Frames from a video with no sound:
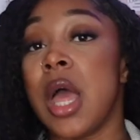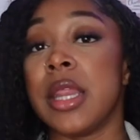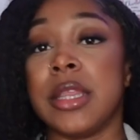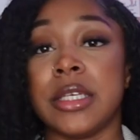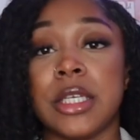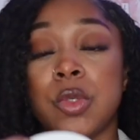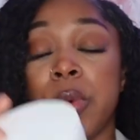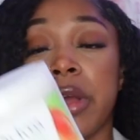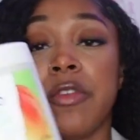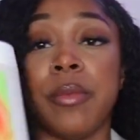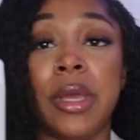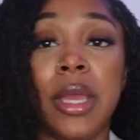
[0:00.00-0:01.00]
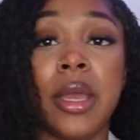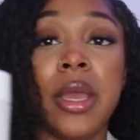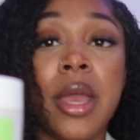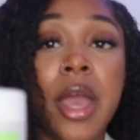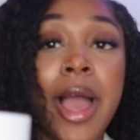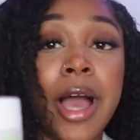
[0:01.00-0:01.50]
This has worked for me,
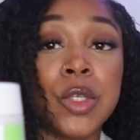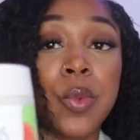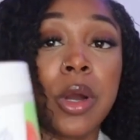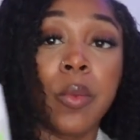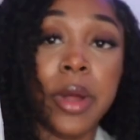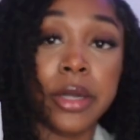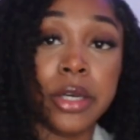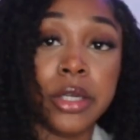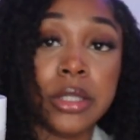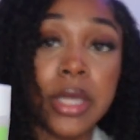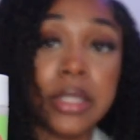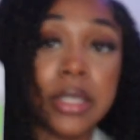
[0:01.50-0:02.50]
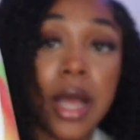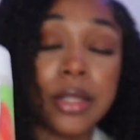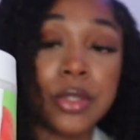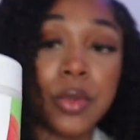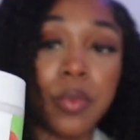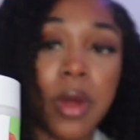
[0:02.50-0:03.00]
has worked wonders. It's
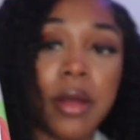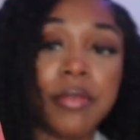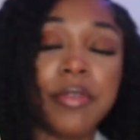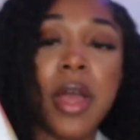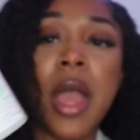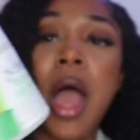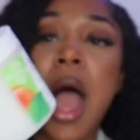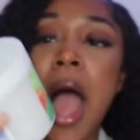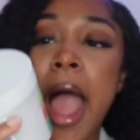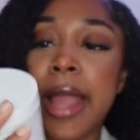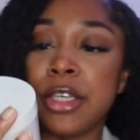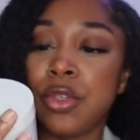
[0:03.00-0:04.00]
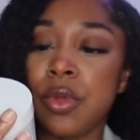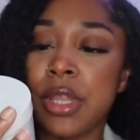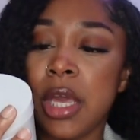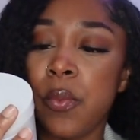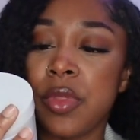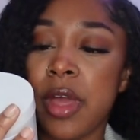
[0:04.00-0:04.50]
not too rough. I do
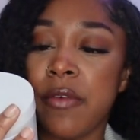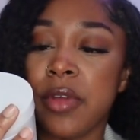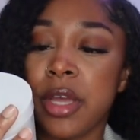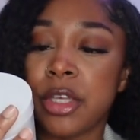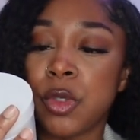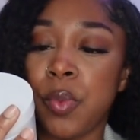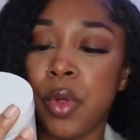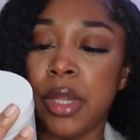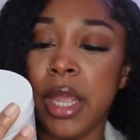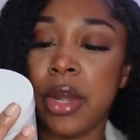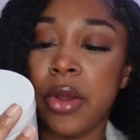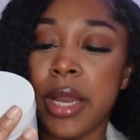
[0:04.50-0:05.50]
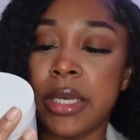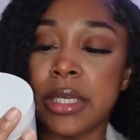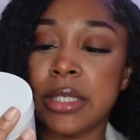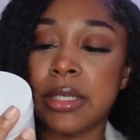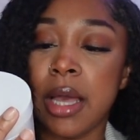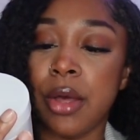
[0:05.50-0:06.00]
think with every exfoliator it
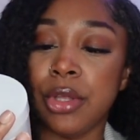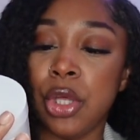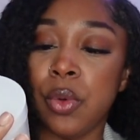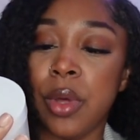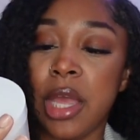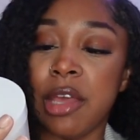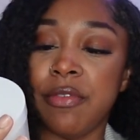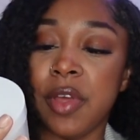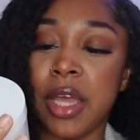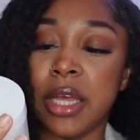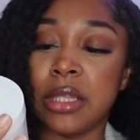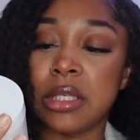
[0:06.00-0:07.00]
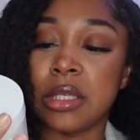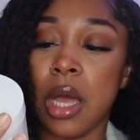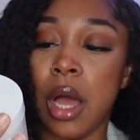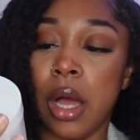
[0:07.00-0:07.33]
does tell you if it's